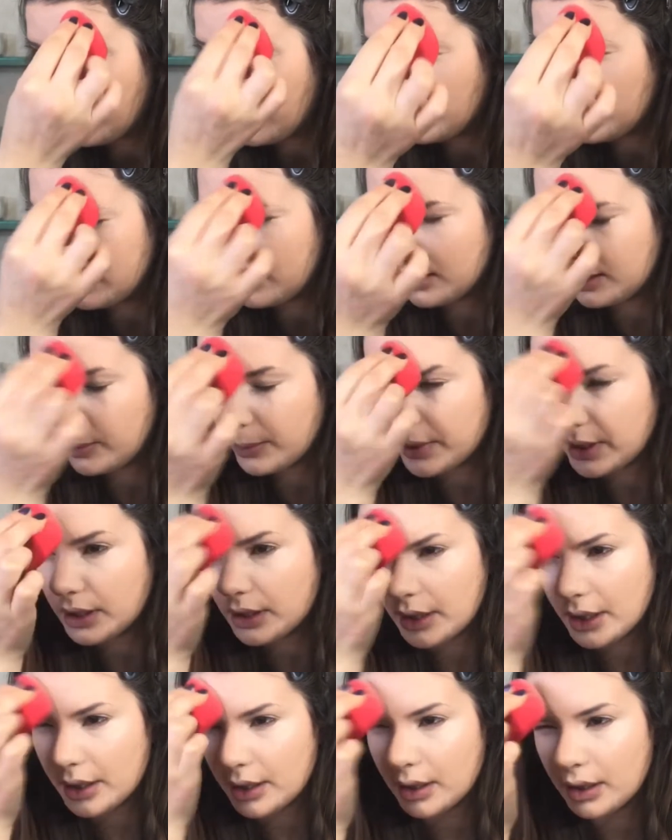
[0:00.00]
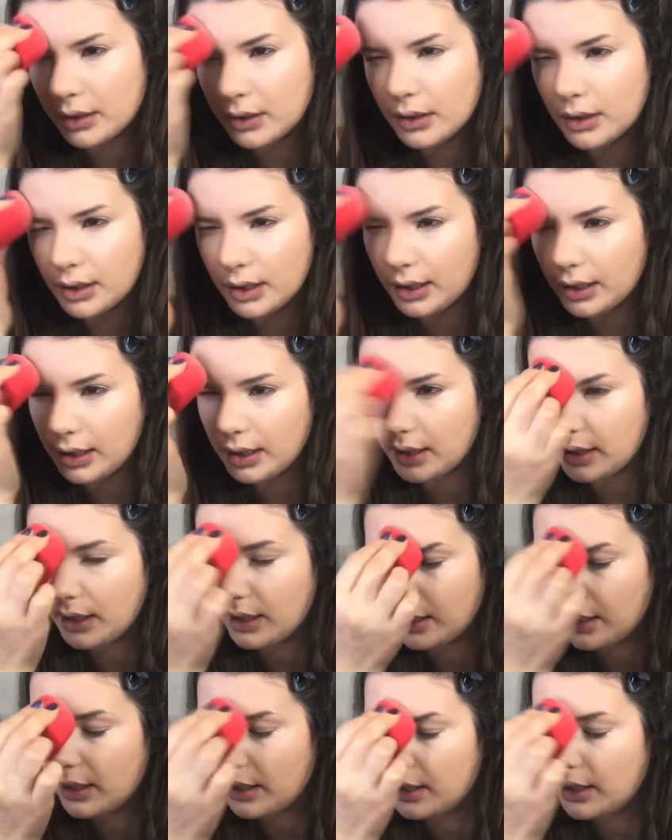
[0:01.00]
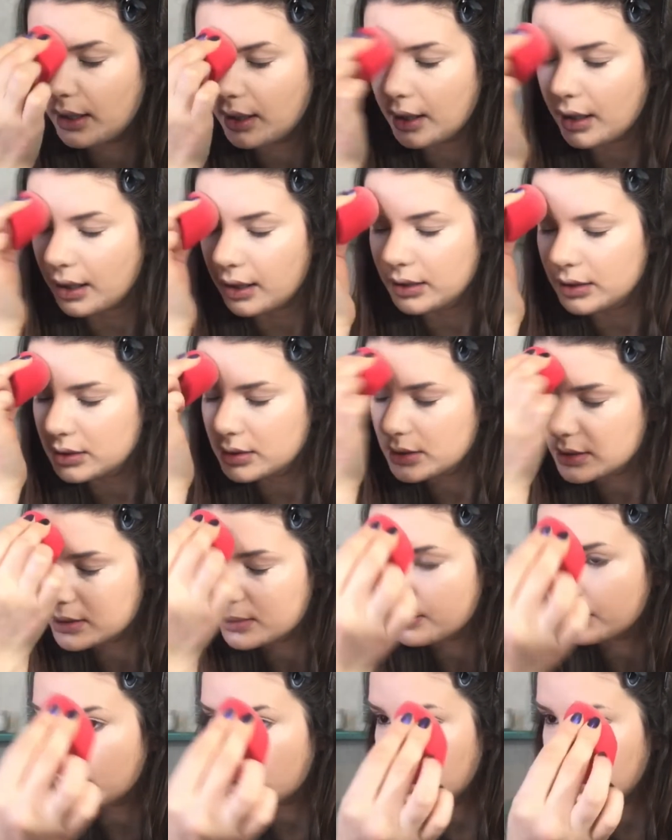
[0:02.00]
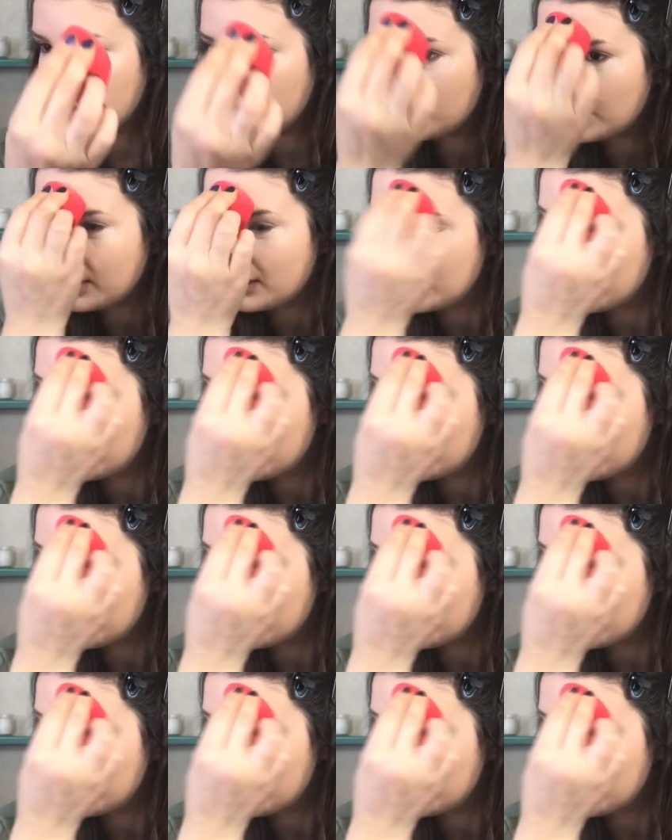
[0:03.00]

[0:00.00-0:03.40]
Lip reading: And then up here, I kind of just blend.